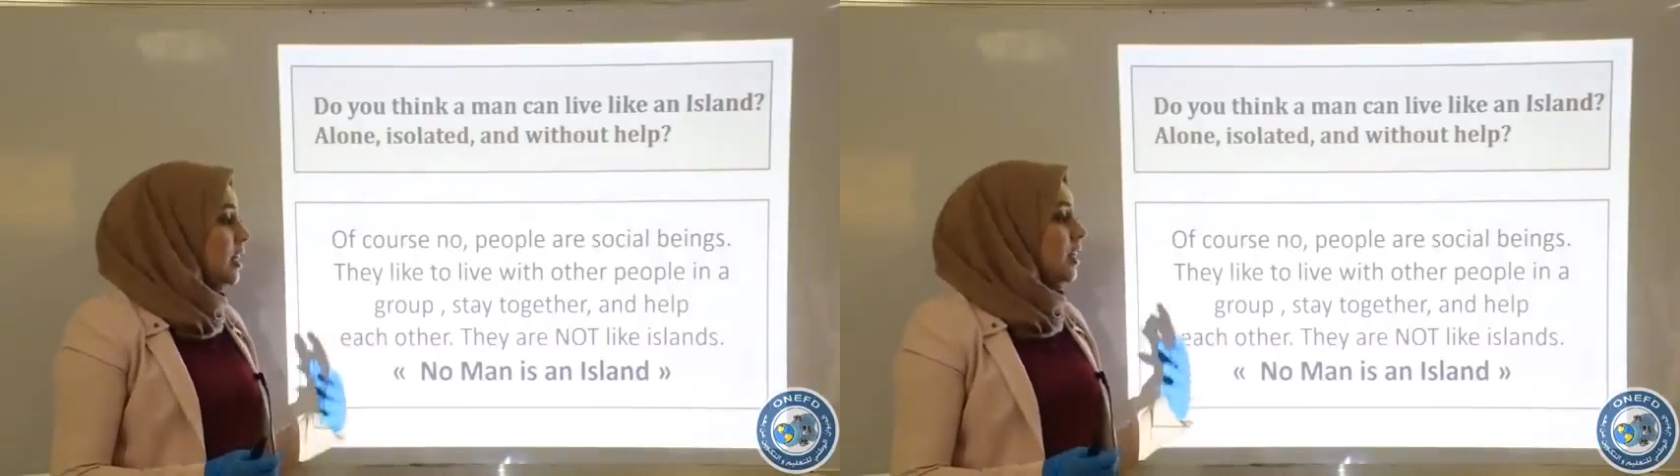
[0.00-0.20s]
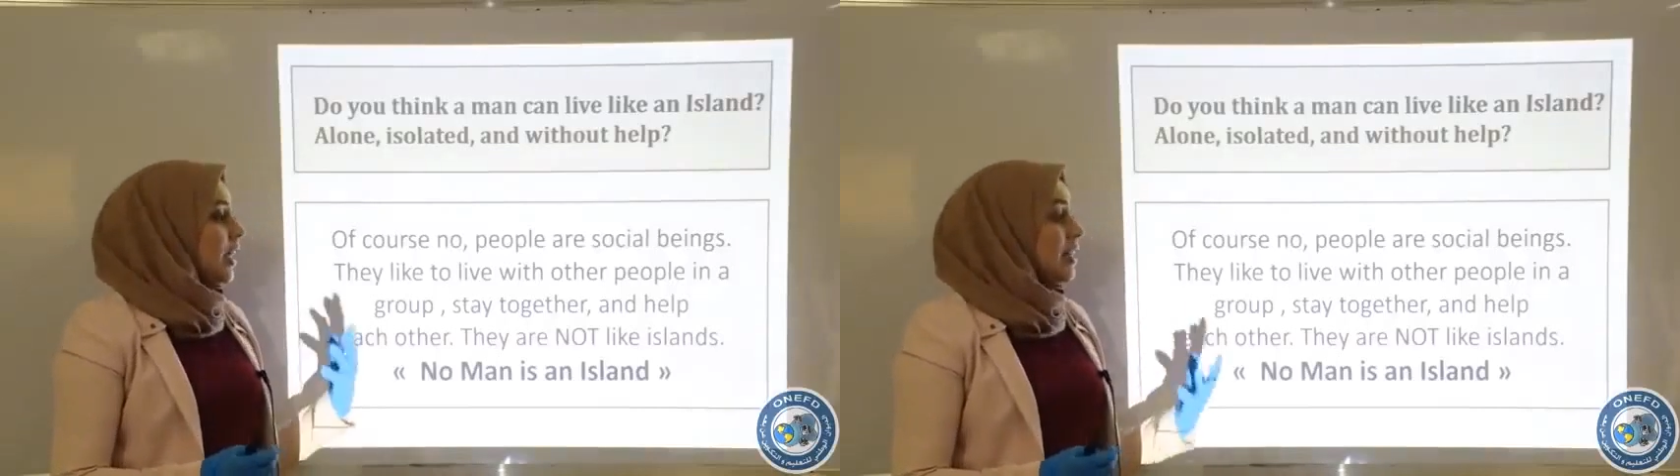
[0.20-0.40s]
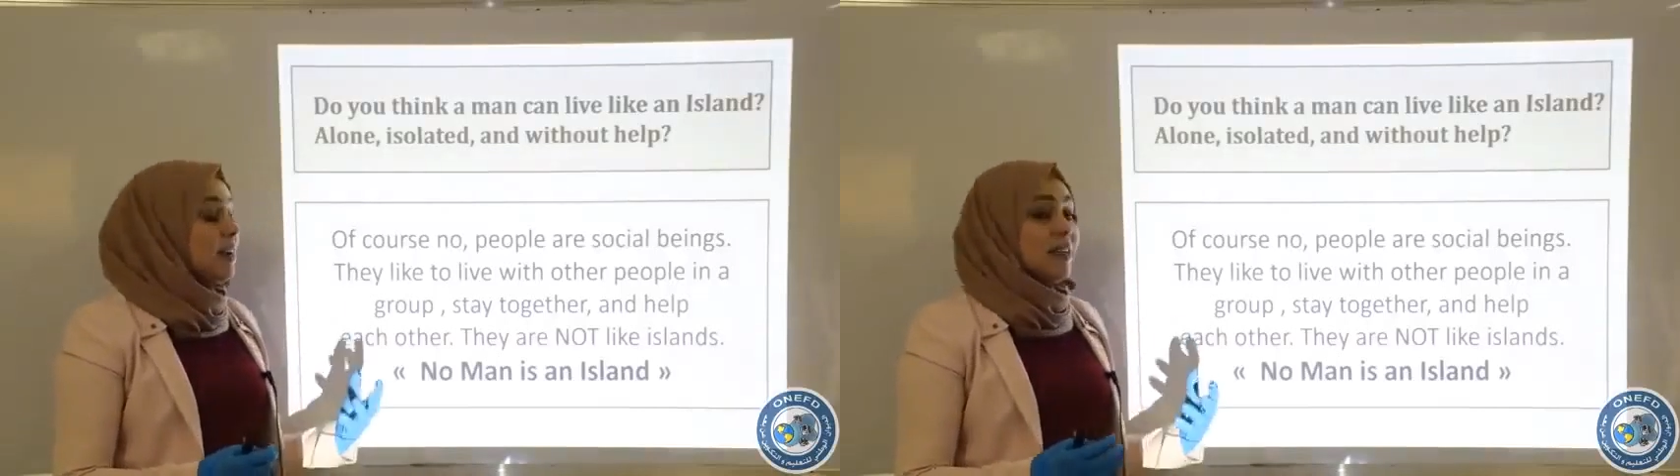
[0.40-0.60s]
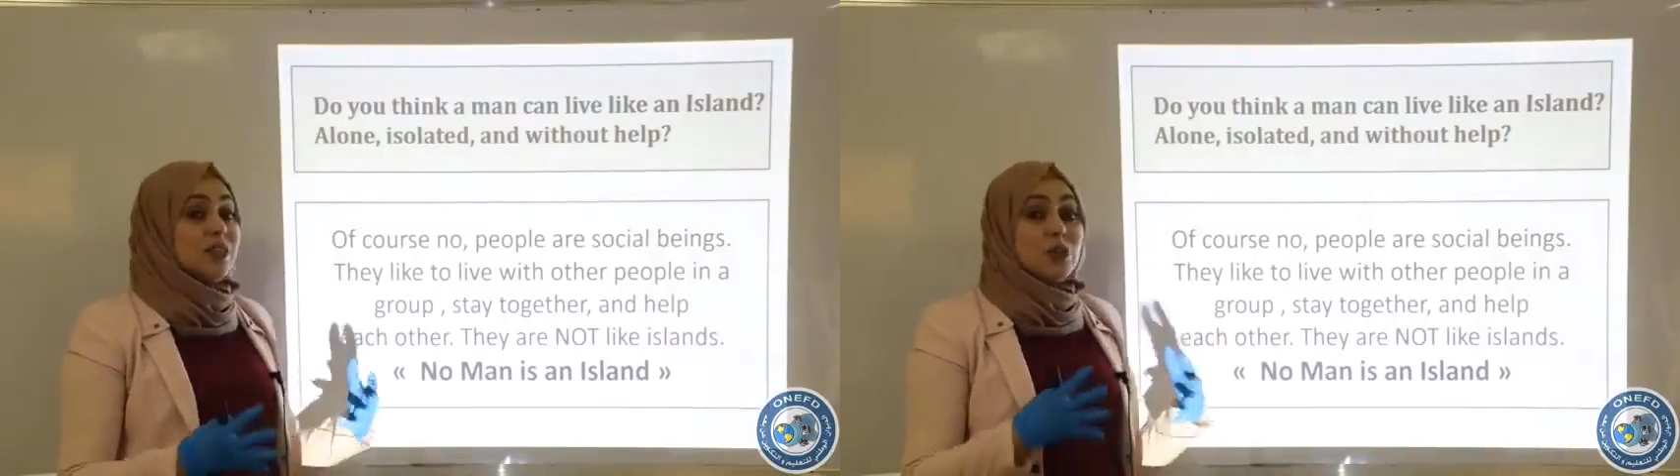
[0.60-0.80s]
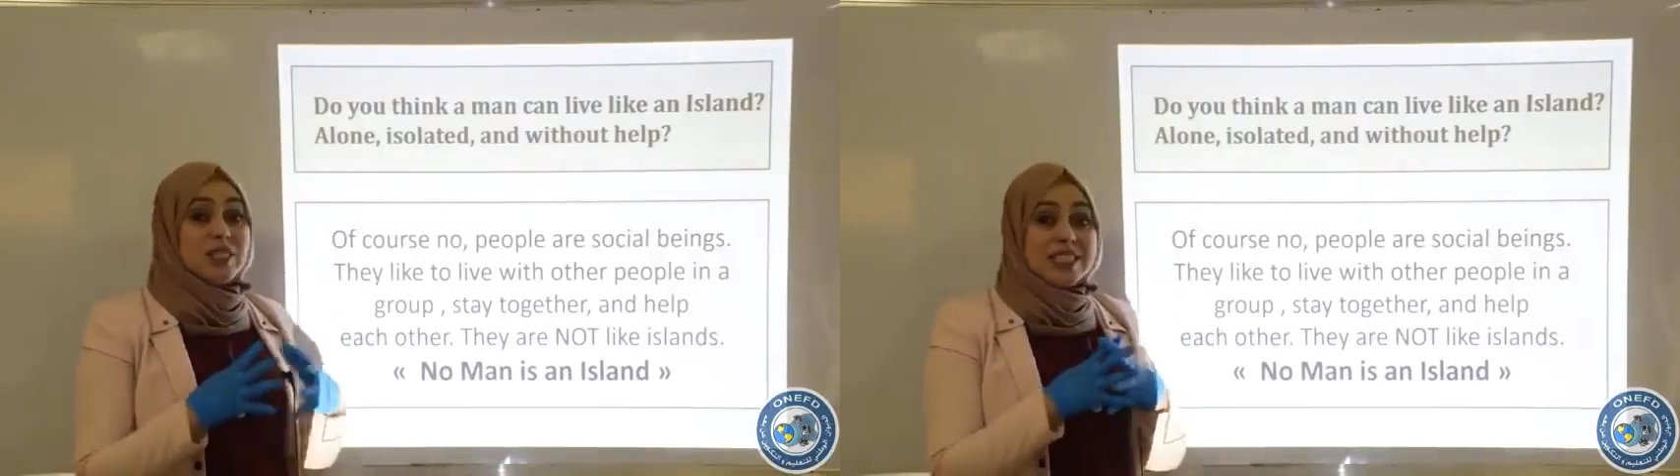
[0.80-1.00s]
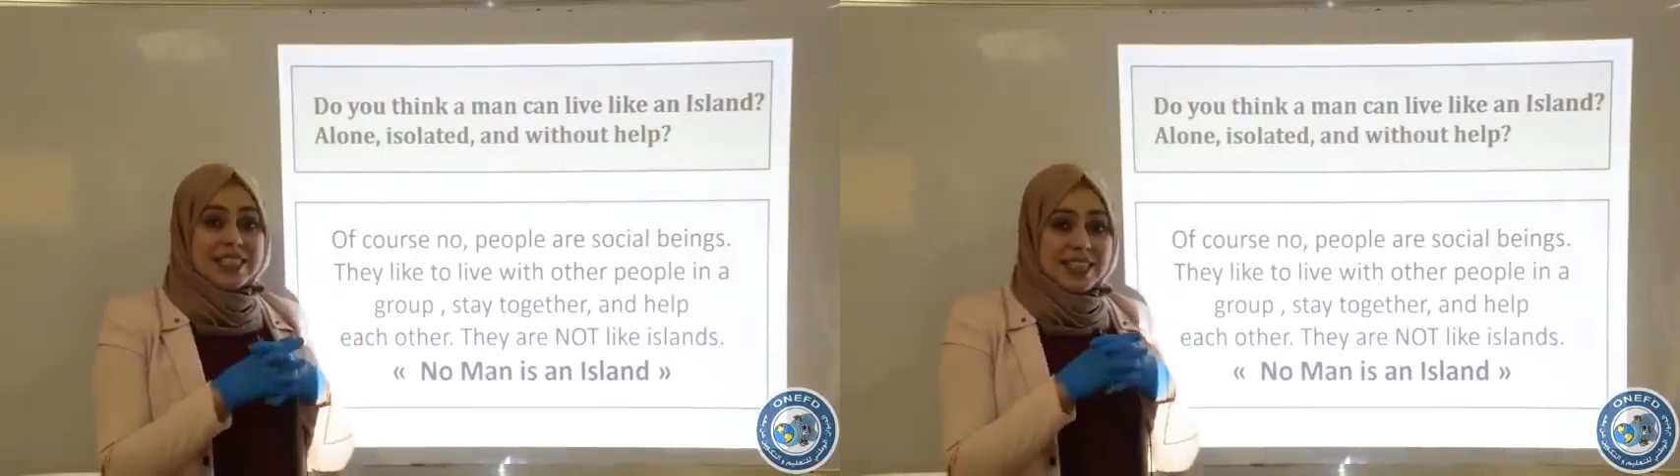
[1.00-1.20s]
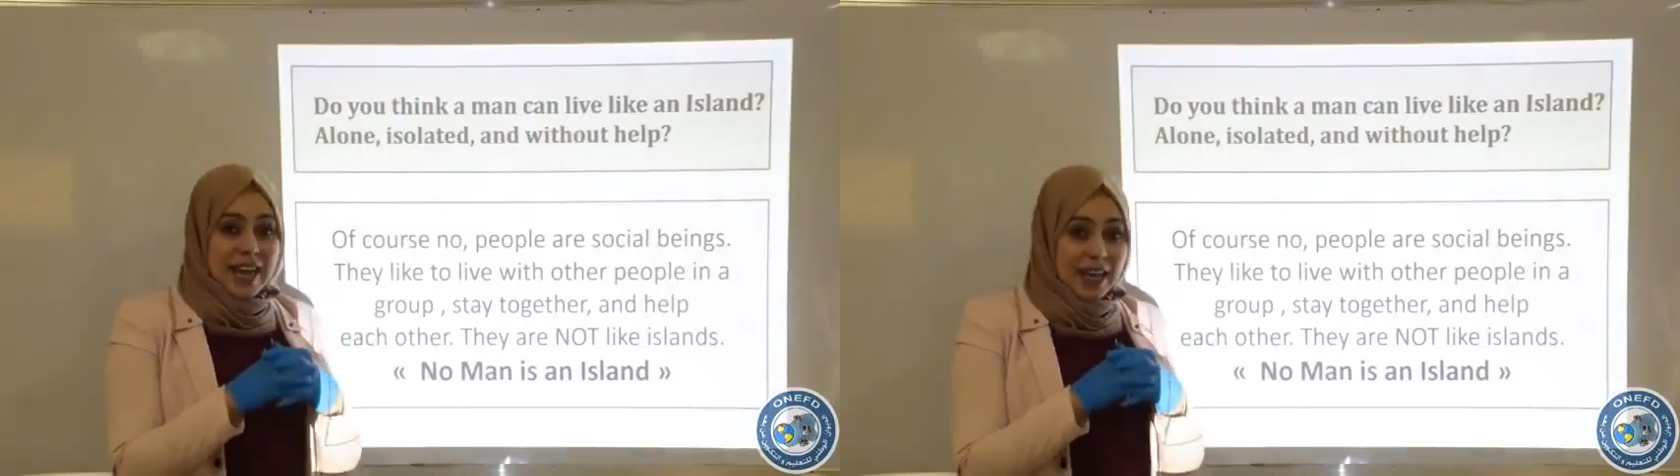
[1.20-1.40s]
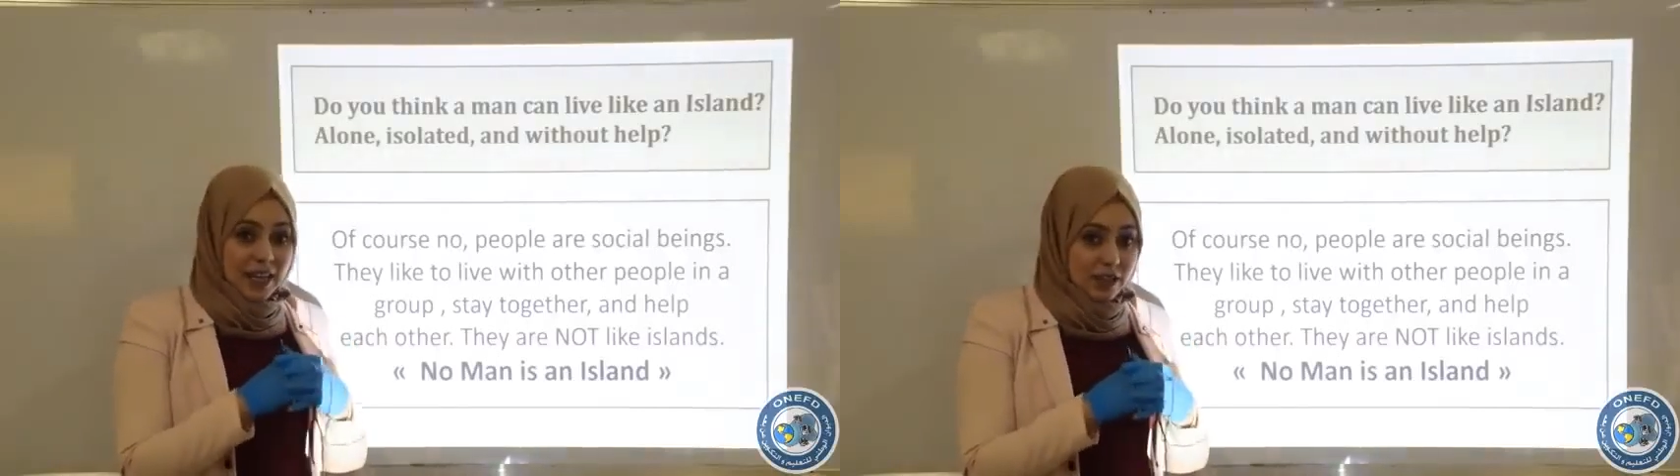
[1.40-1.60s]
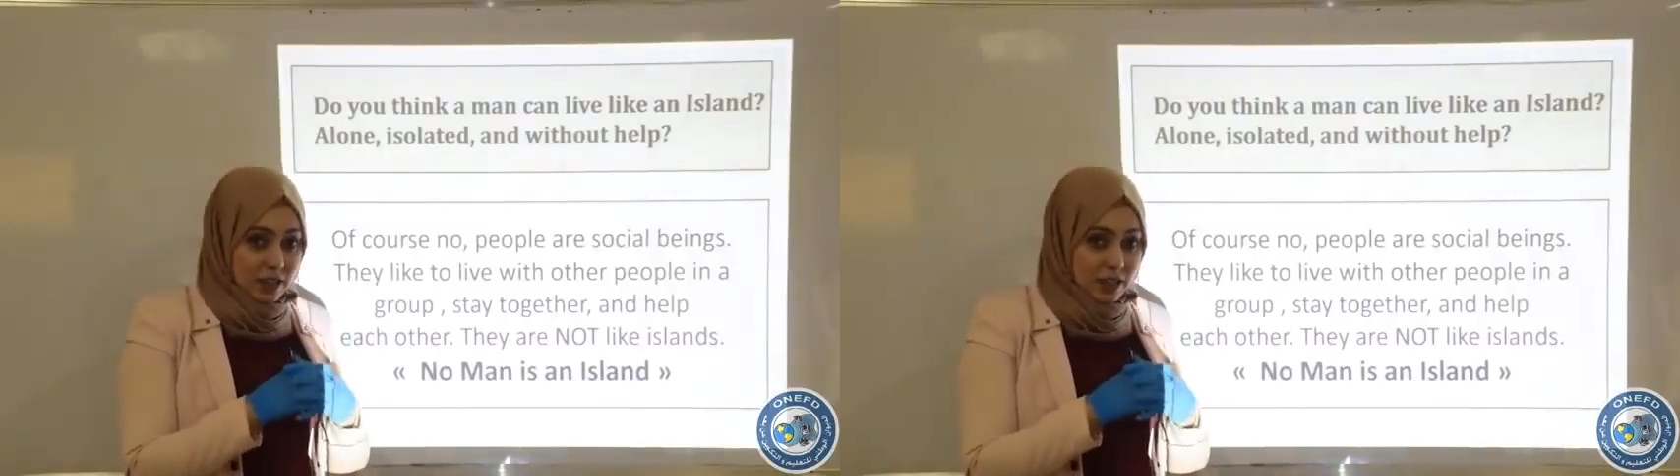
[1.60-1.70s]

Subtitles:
They like to stay